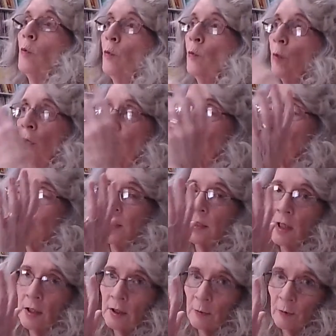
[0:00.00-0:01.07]
where she
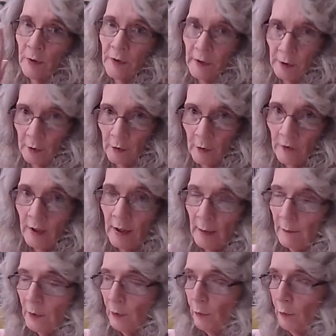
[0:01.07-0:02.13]
starts with, the
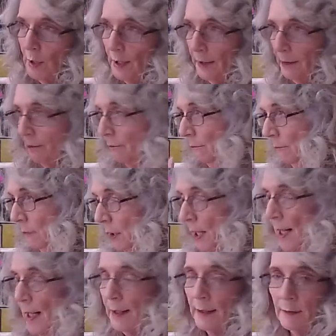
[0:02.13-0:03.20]
number 1
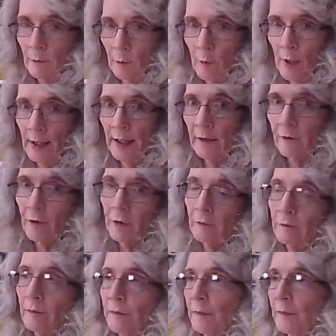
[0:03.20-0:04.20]
block and whatever.